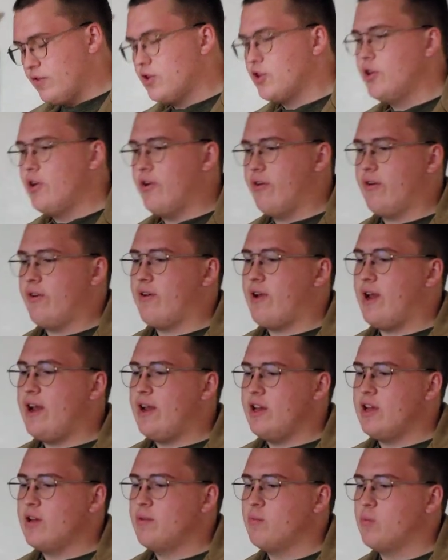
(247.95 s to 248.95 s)
the
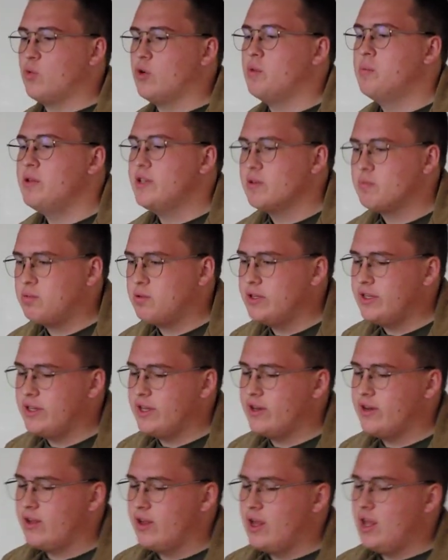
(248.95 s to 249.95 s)
uranium will be
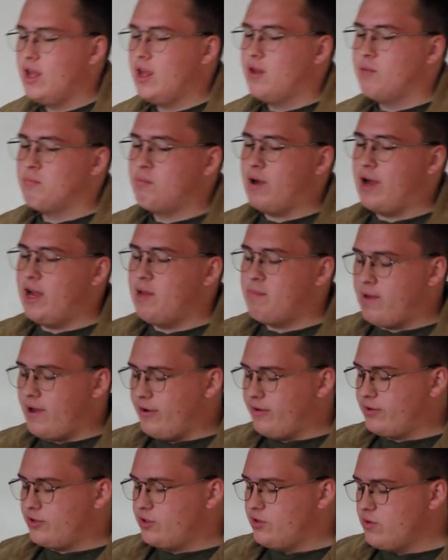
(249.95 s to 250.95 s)
depleted by
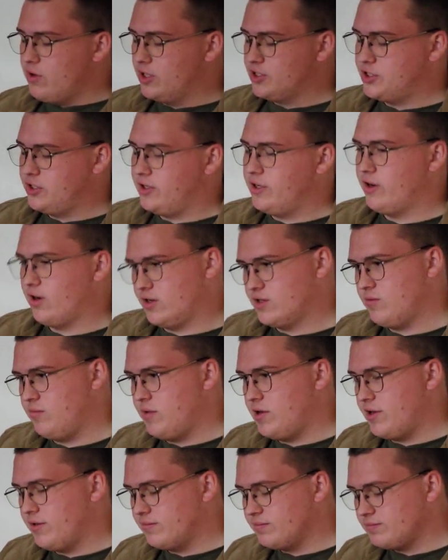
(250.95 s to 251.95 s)
about 200 years
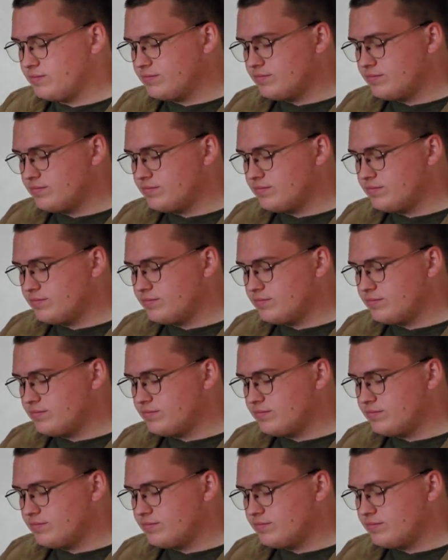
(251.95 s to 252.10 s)
from now.